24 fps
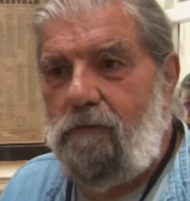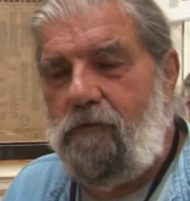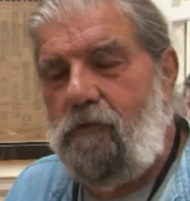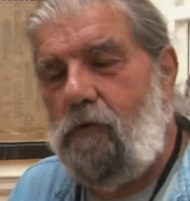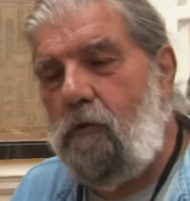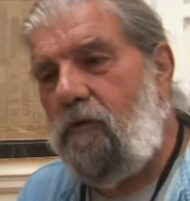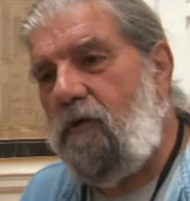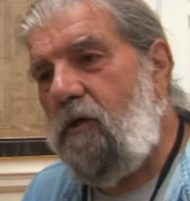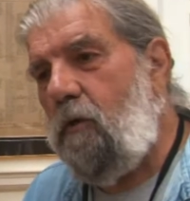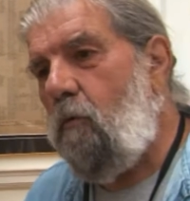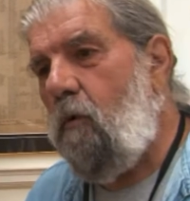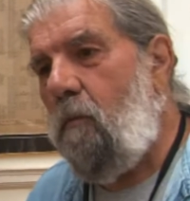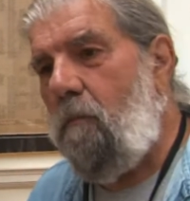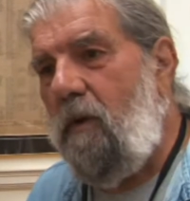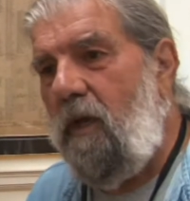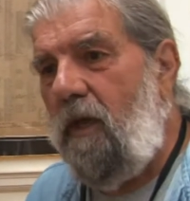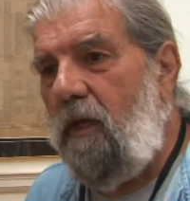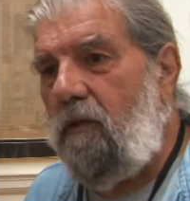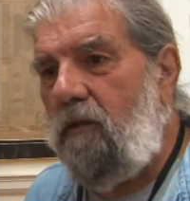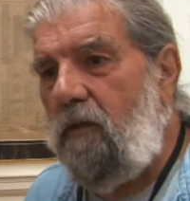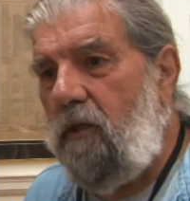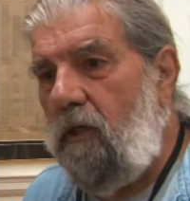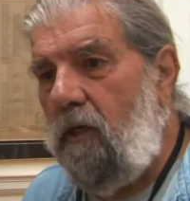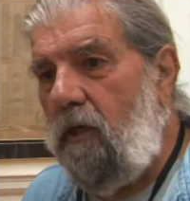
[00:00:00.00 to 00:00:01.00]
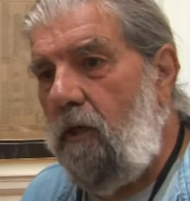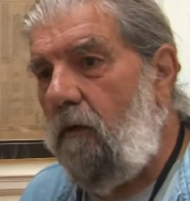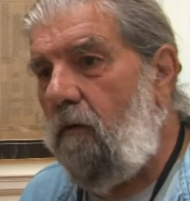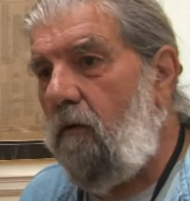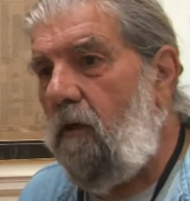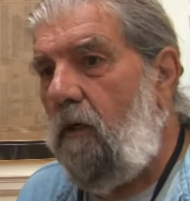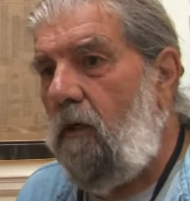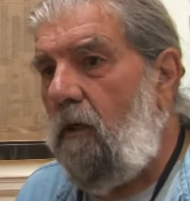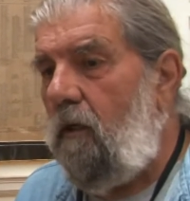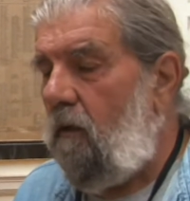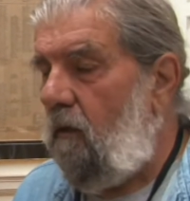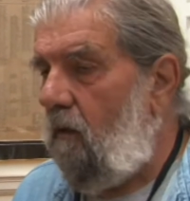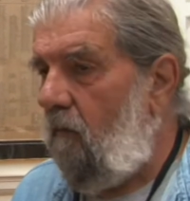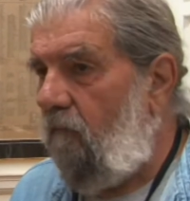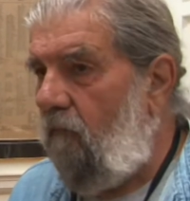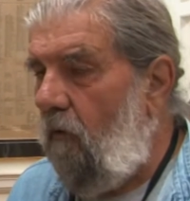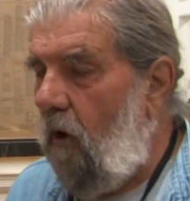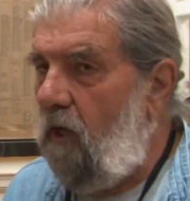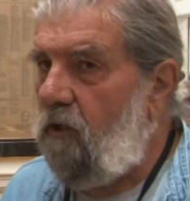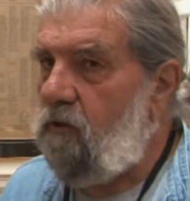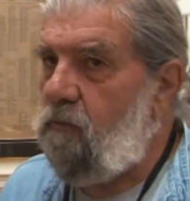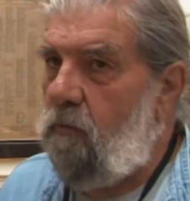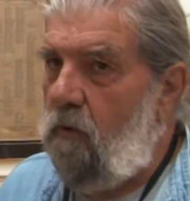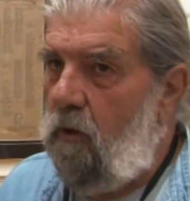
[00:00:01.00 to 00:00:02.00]
So they were made there.
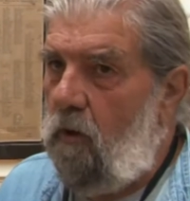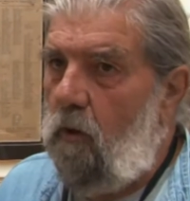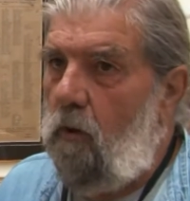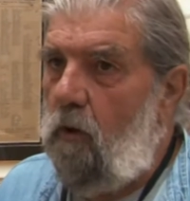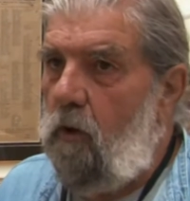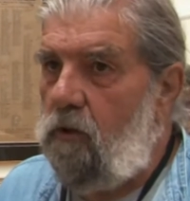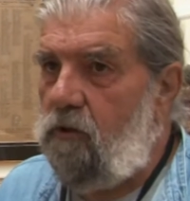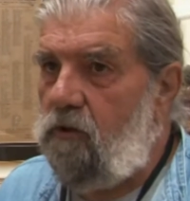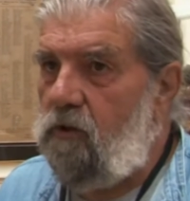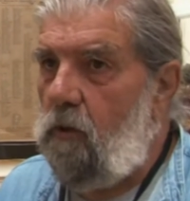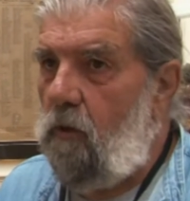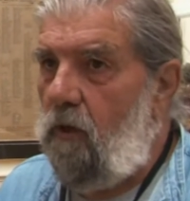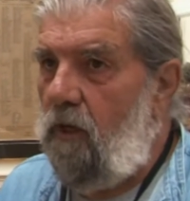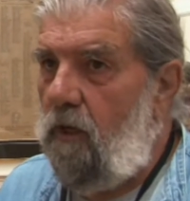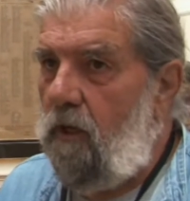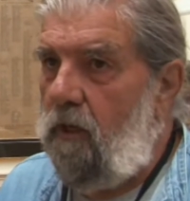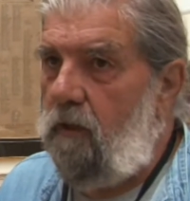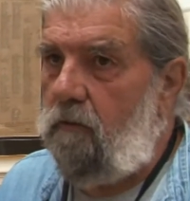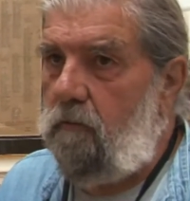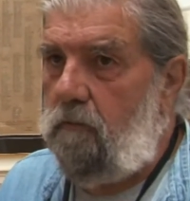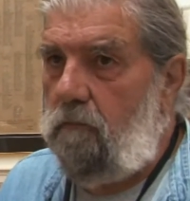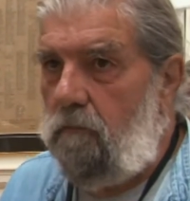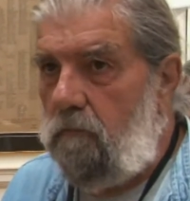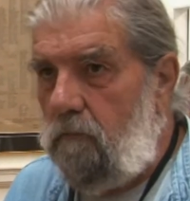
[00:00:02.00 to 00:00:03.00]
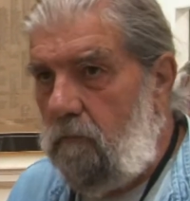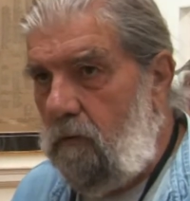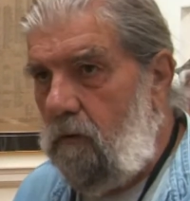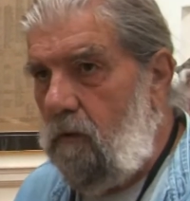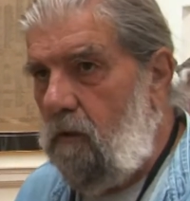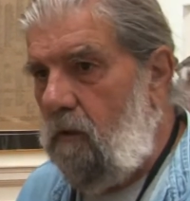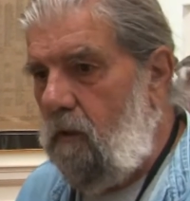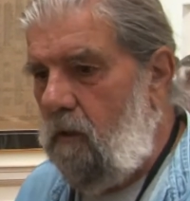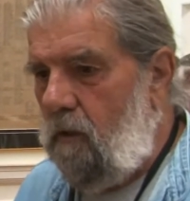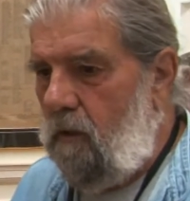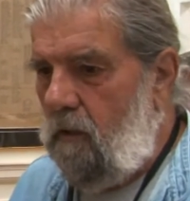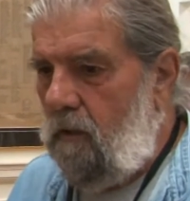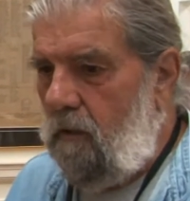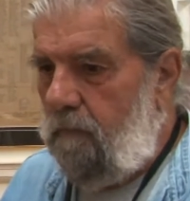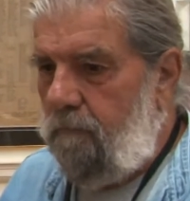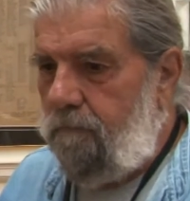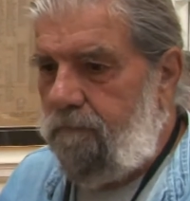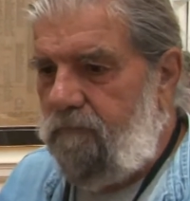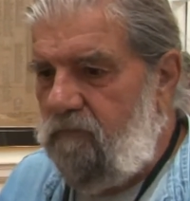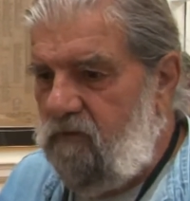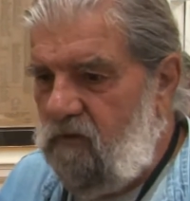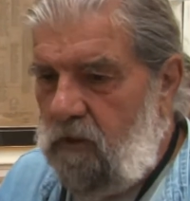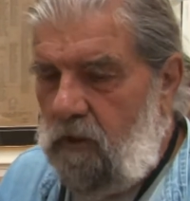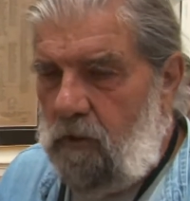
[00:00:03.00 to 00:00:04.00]
Foxborough also had
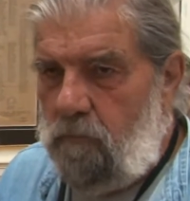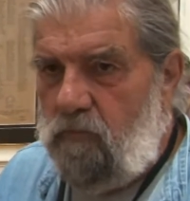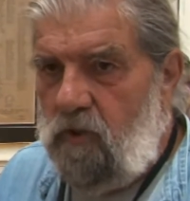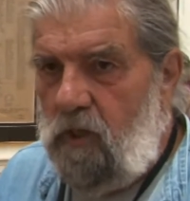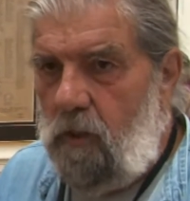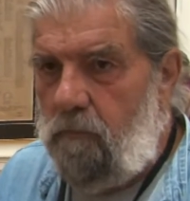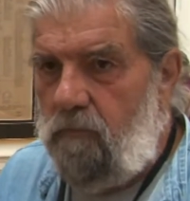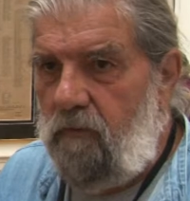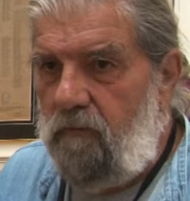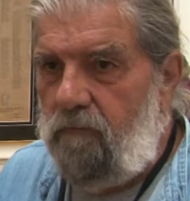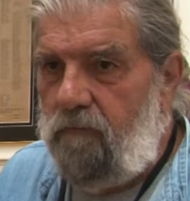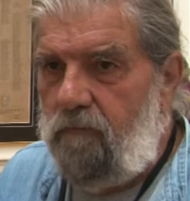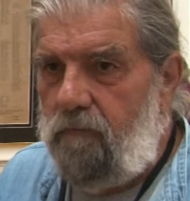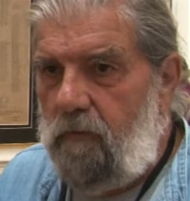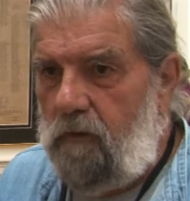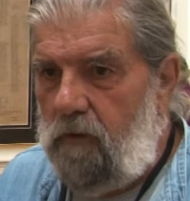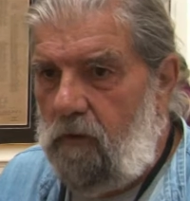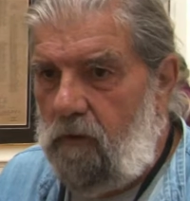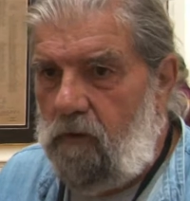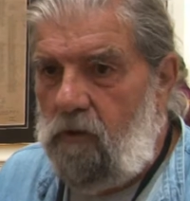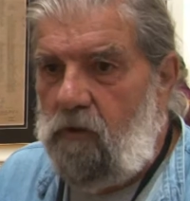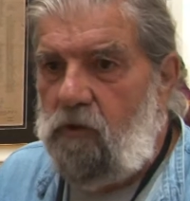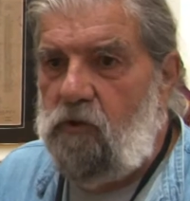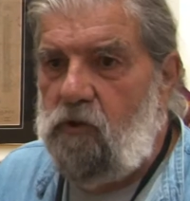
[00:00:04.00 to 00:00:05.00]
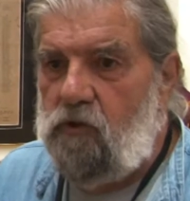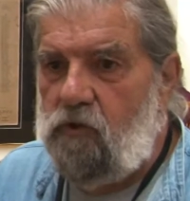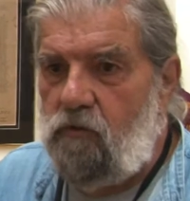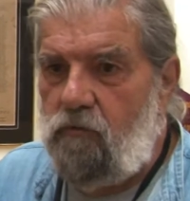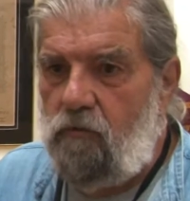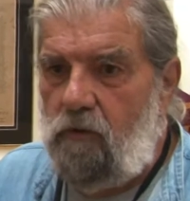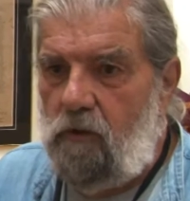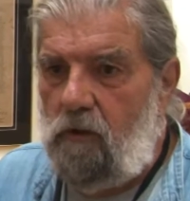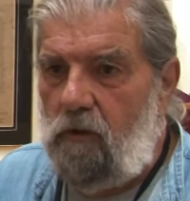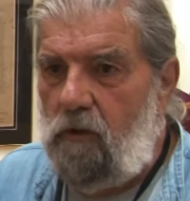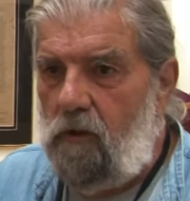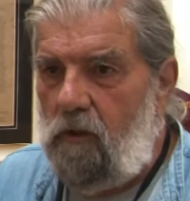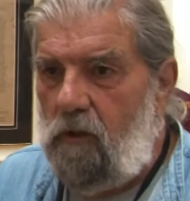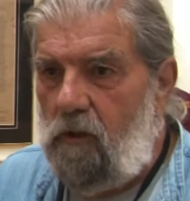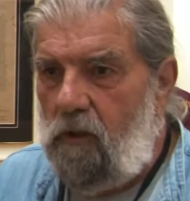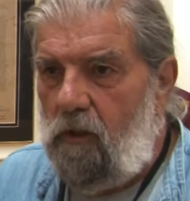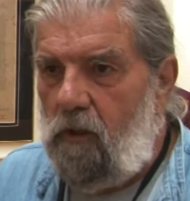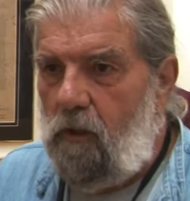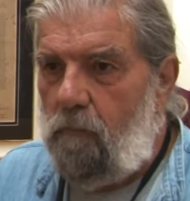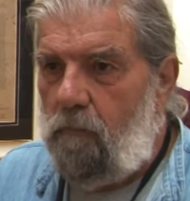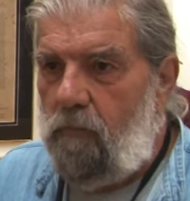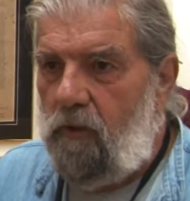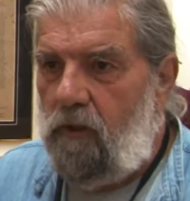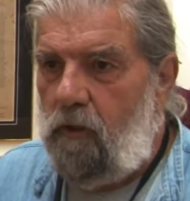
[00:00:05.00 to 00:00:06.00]
the same type of industry,
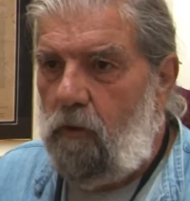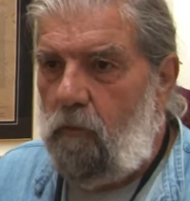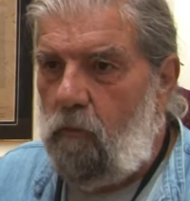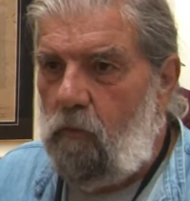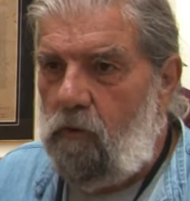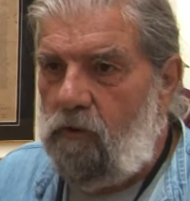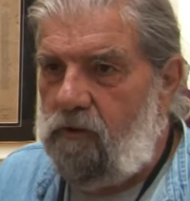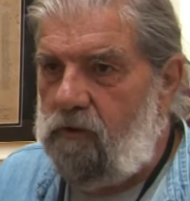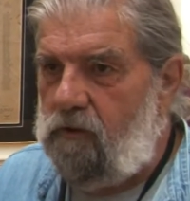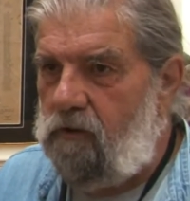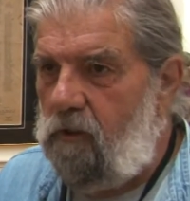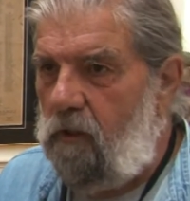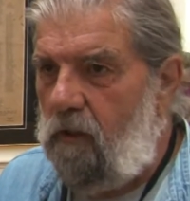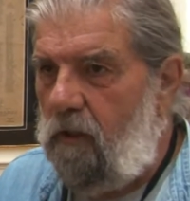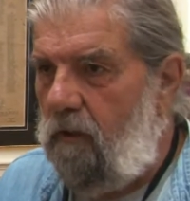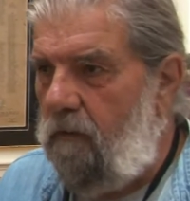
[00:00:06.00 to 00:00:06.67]
but it was